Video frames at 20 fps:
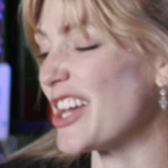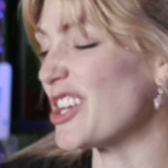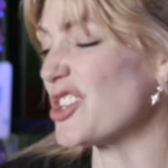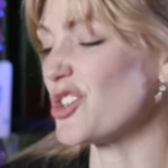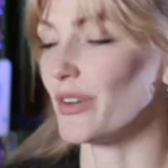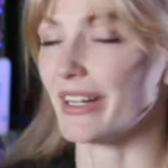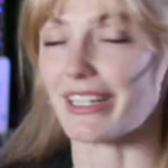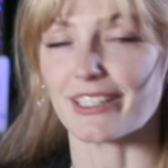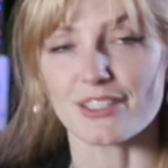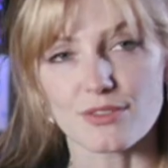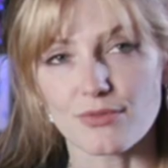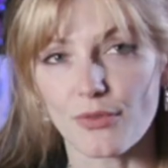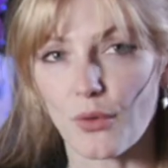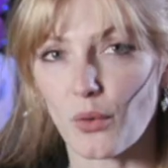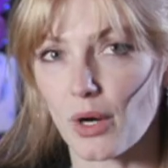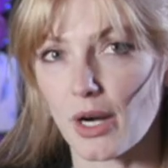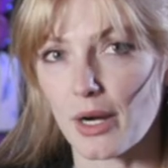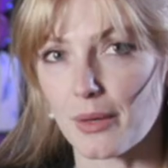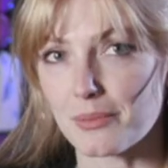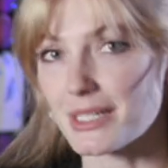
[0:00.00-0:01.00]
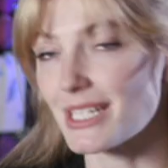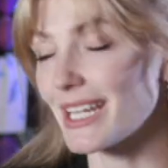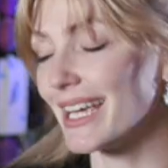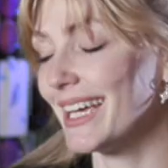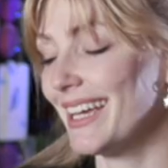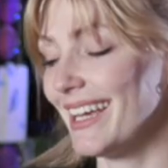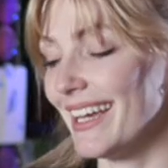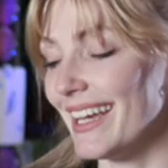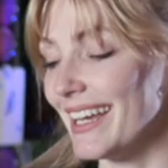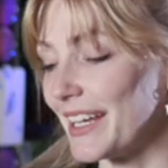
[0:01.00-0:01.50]
transformed
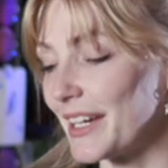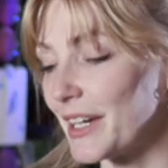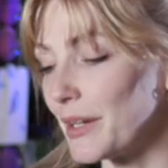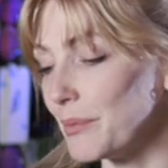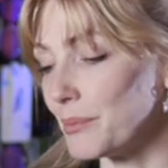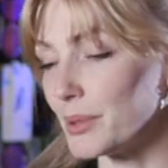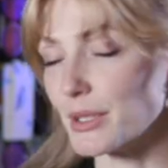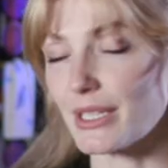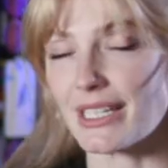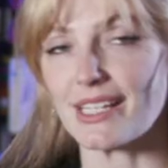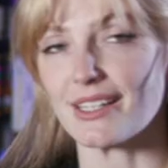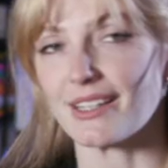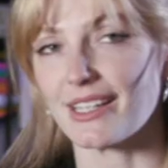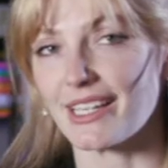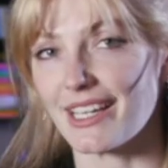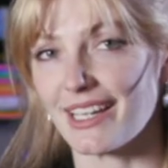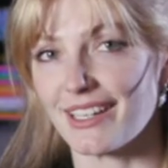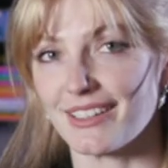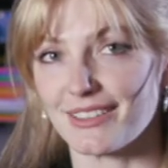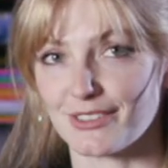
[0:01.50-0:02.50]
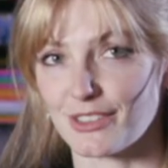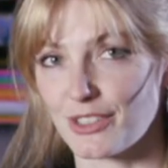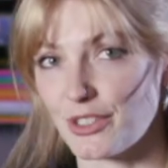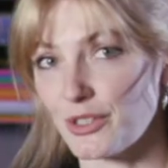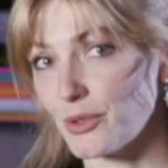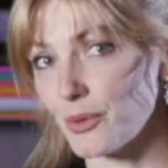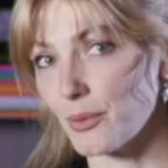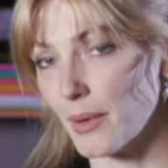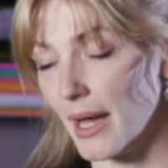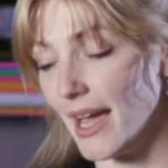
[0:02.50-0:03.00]
in a completely
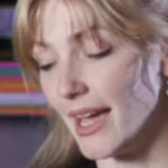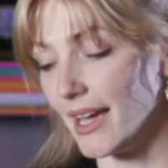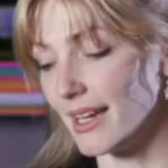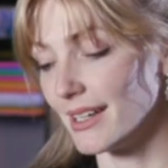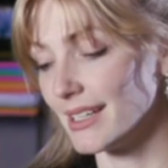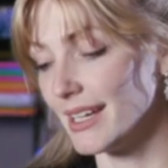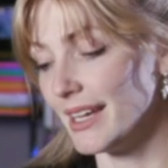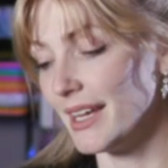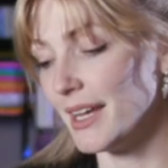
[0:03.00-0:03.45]
new way.